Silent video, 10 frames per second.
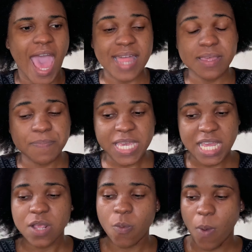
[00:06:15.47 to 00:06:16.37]
At the
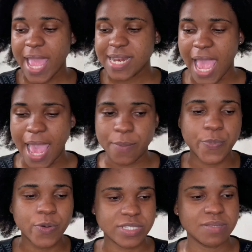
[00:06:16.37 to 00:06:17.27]
beginning, when I
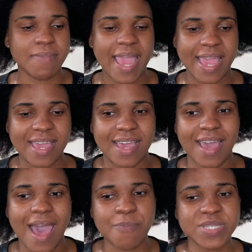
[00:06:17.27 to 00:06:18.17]
put my
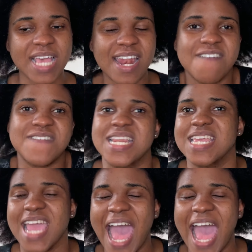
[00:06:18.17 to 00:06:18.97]
apple cider vinegar,